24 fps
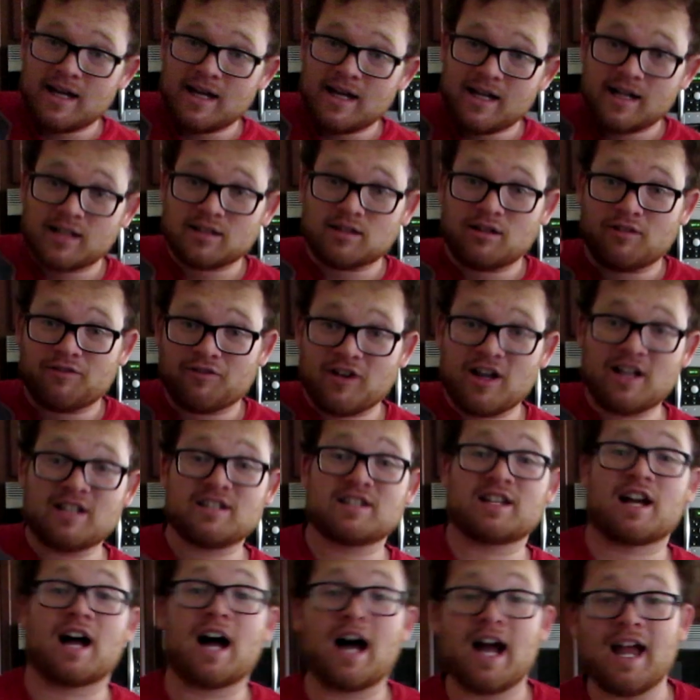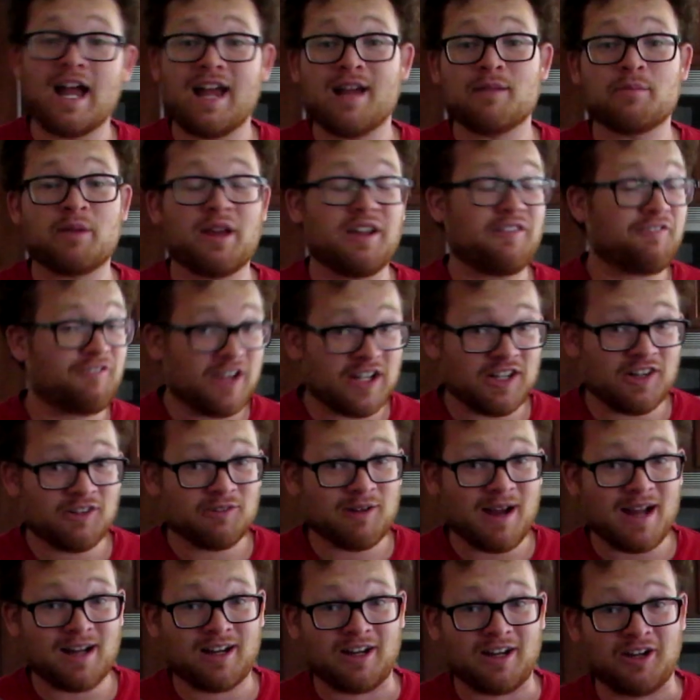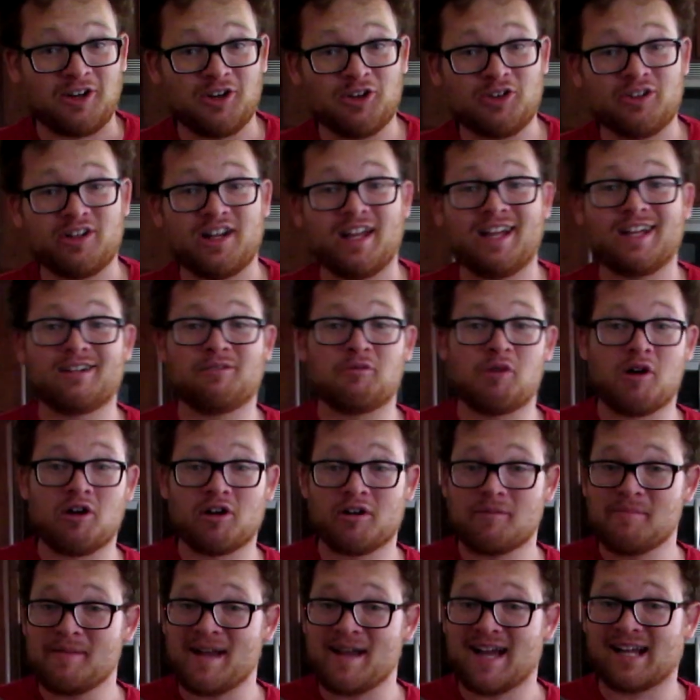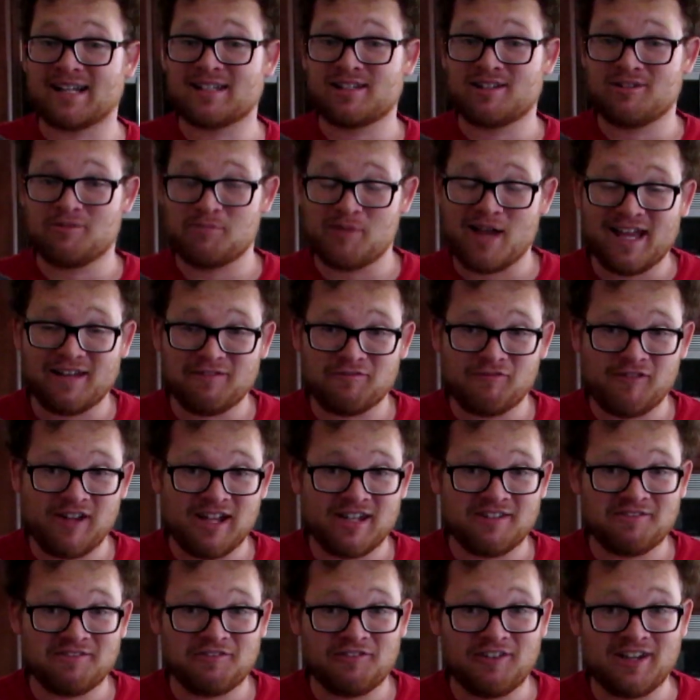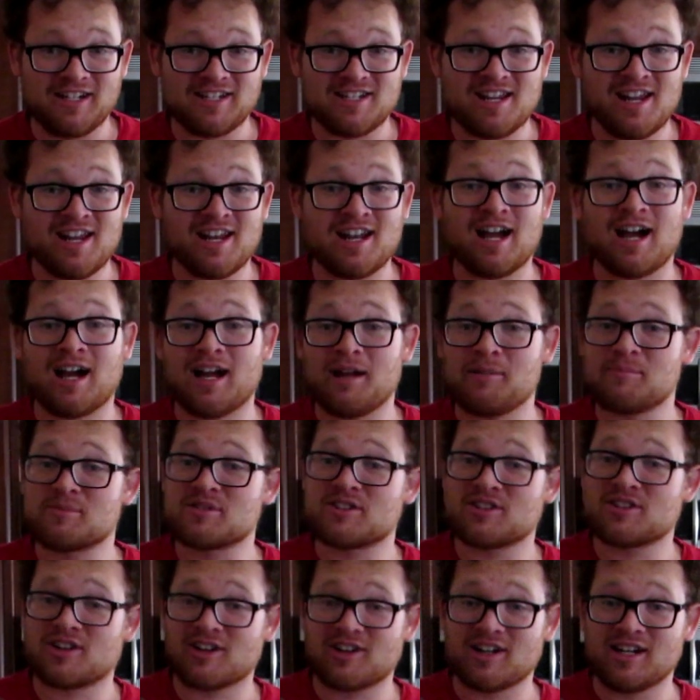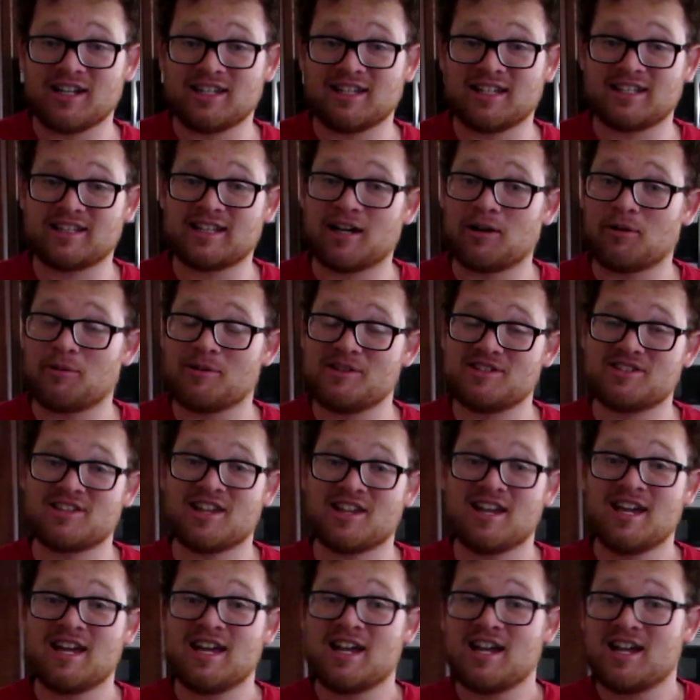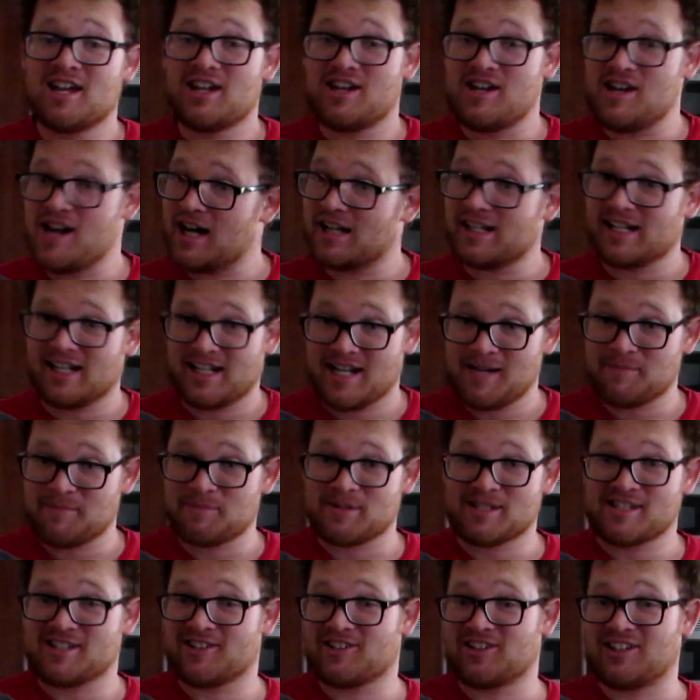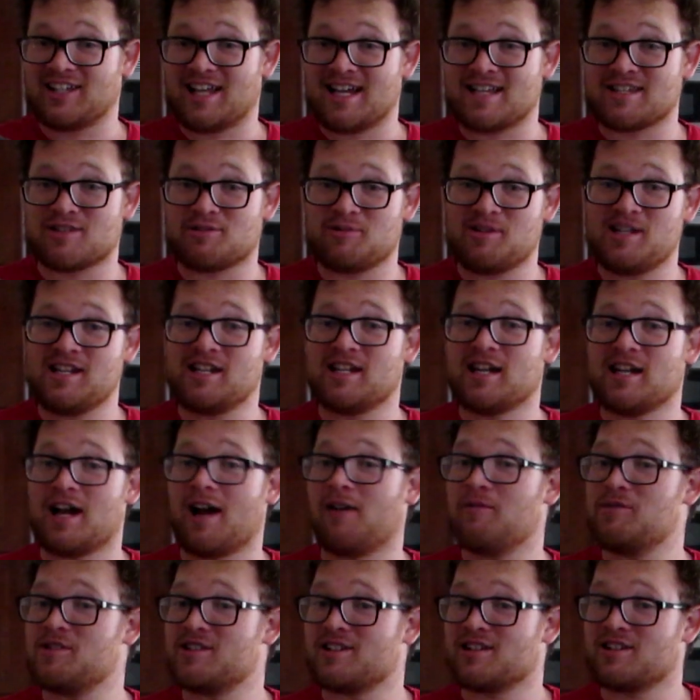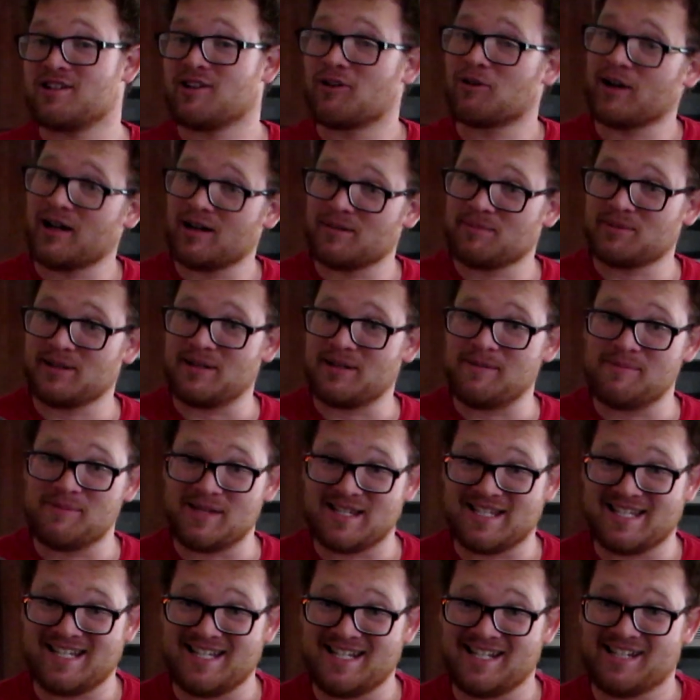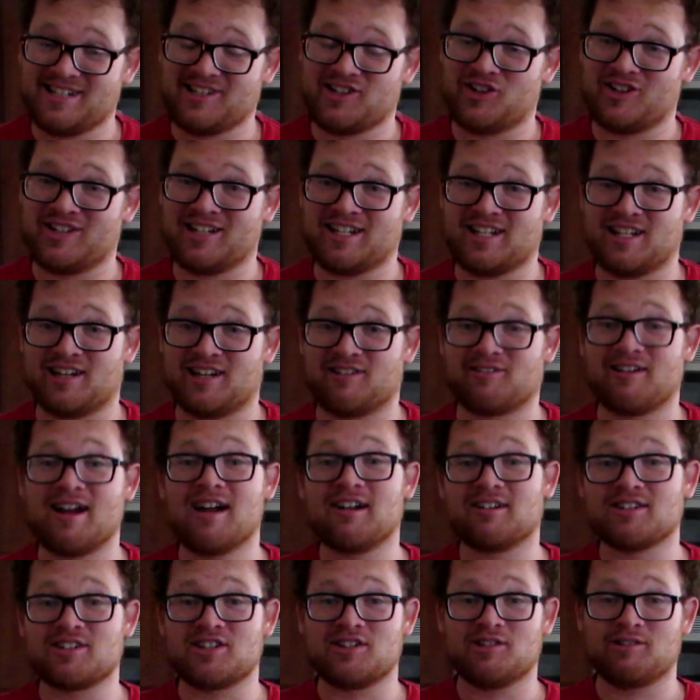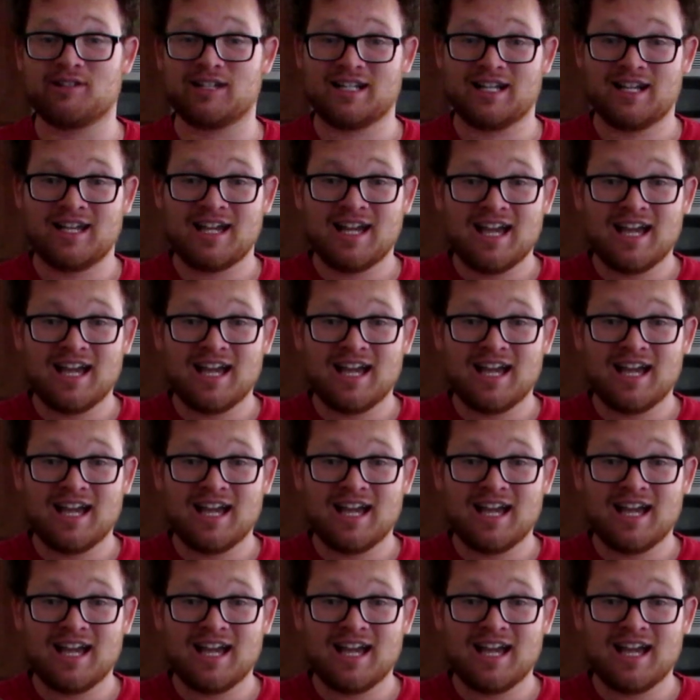Hello friends, I am a feral raccoon and welcome back to Bad Fanfiction. I'm sorry that there was not an episode last week. I was incredibly busy and couldn't get around to it.